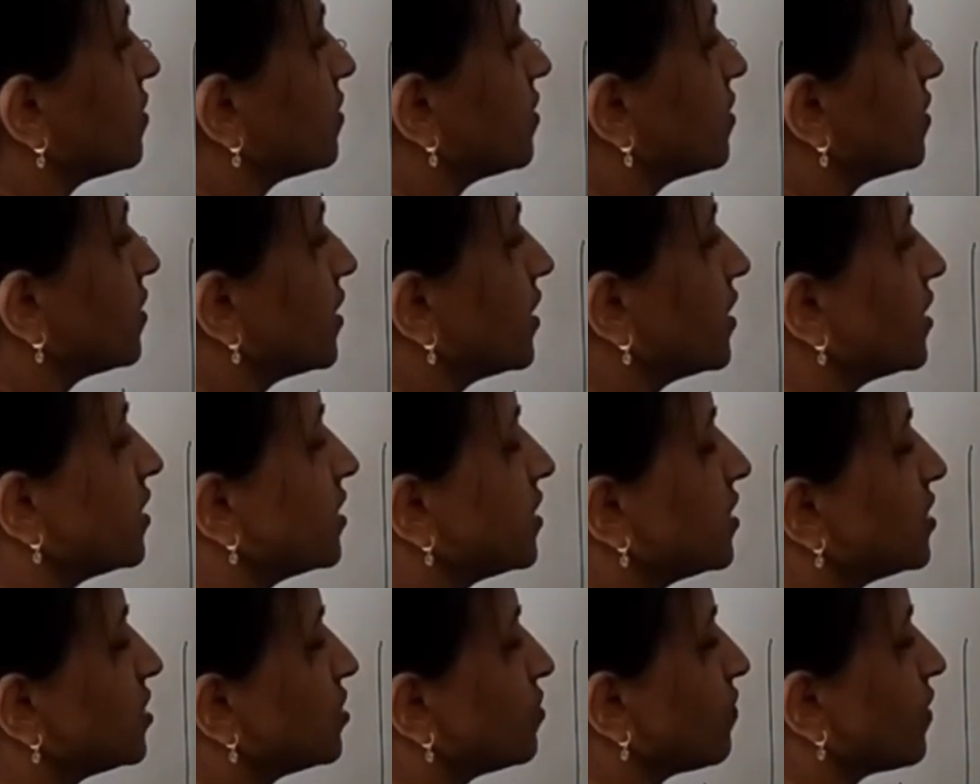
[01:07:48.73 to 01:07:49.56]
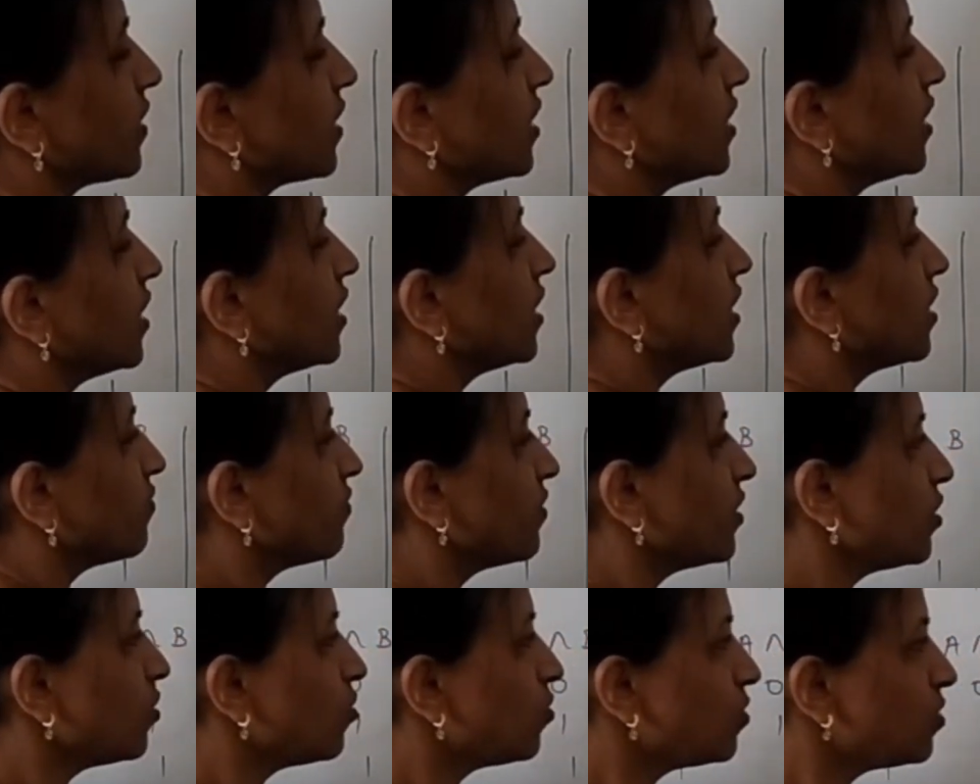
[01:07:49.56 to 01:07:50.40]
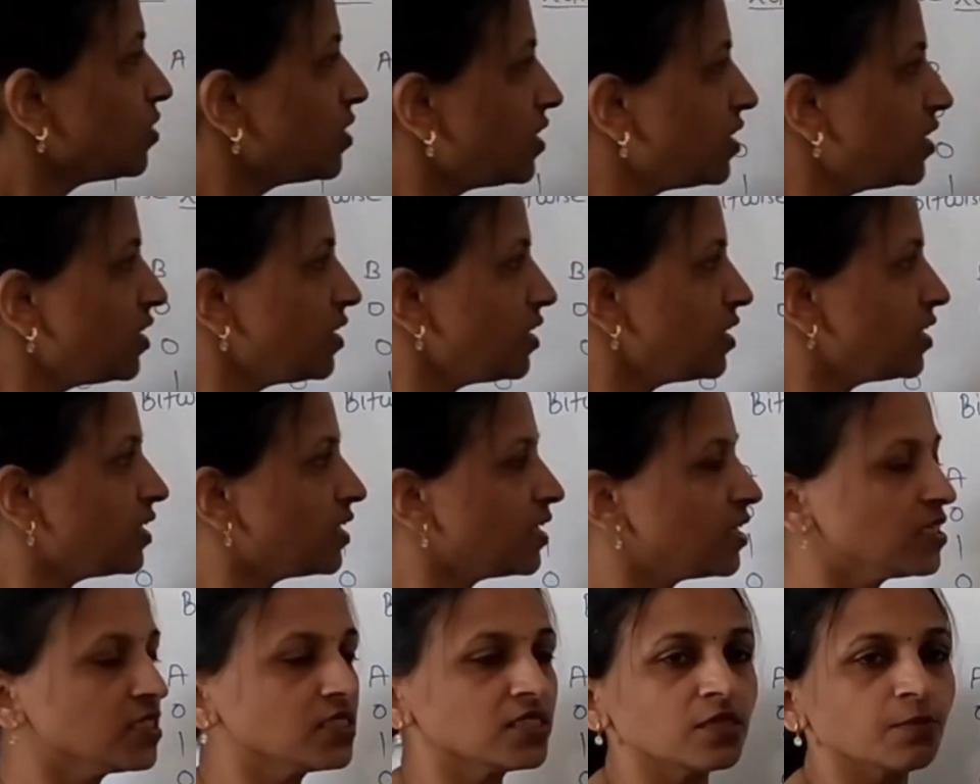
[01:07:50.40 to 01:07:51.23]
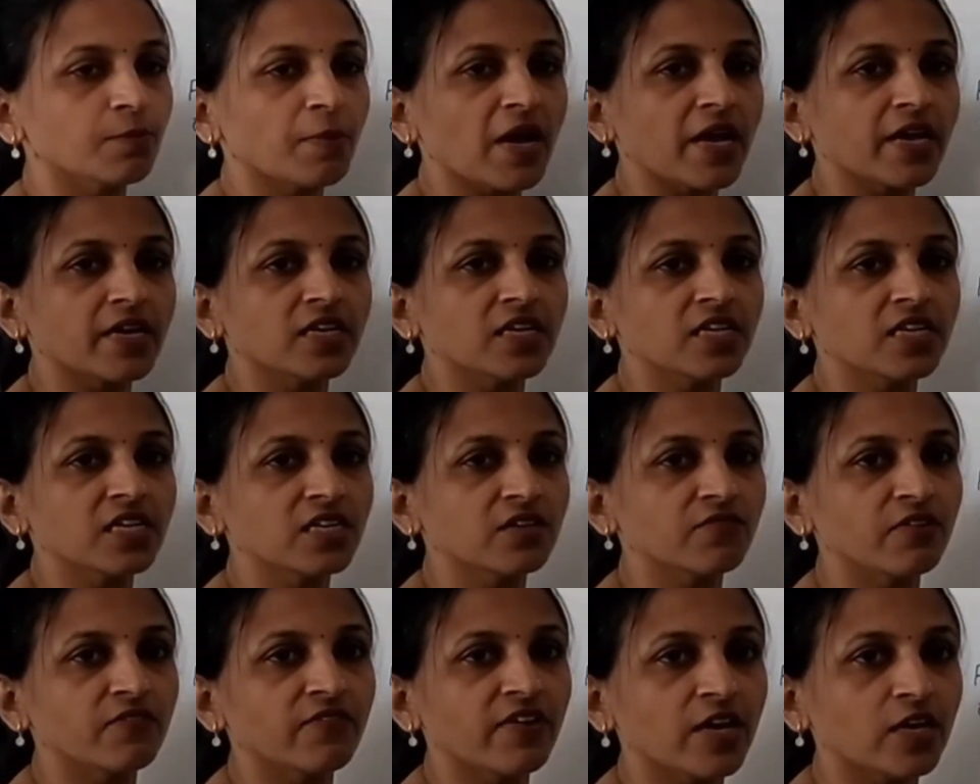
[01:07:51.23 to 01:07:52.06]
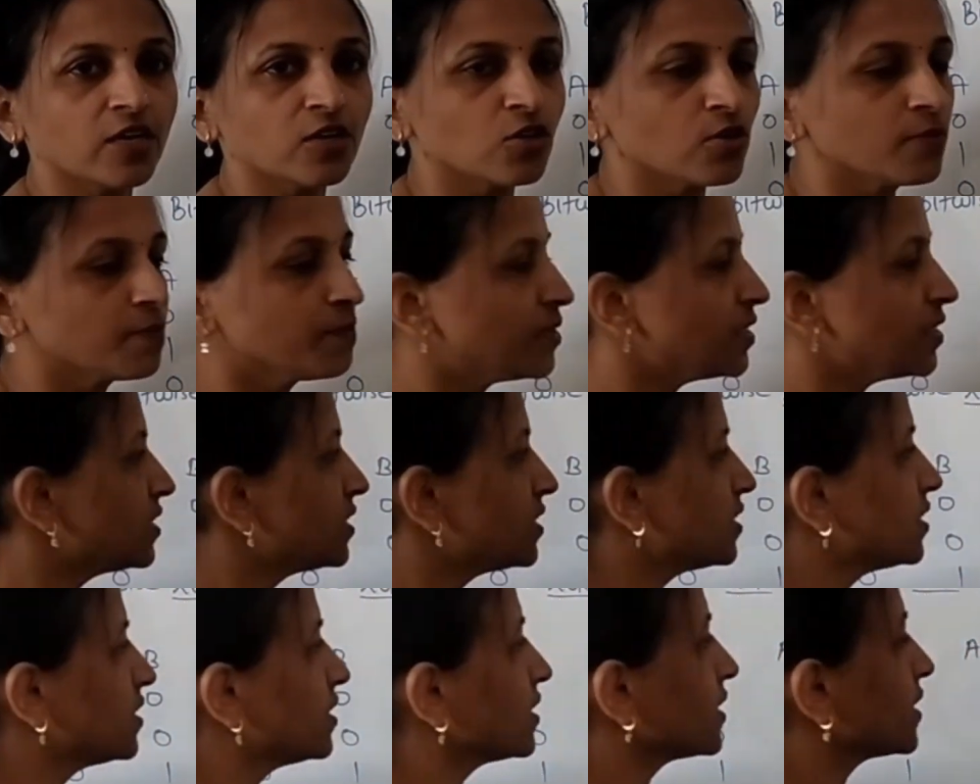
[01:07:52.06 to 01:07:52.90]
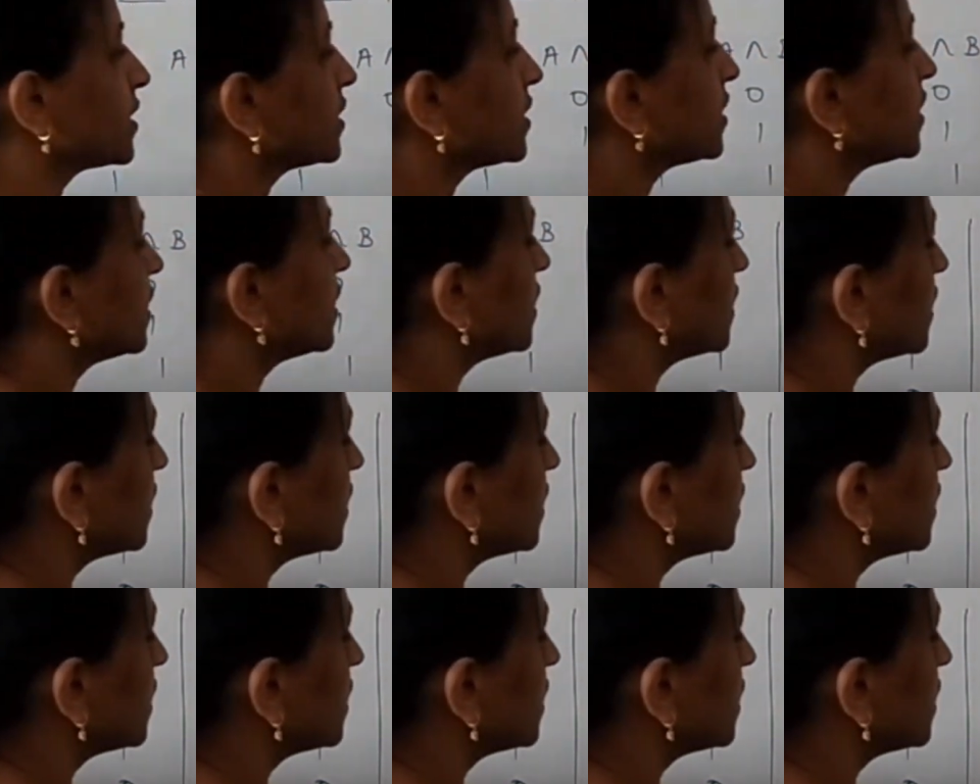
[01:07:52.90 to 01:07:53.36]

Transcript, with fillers: In this way, we know the binary equivalent of this sixty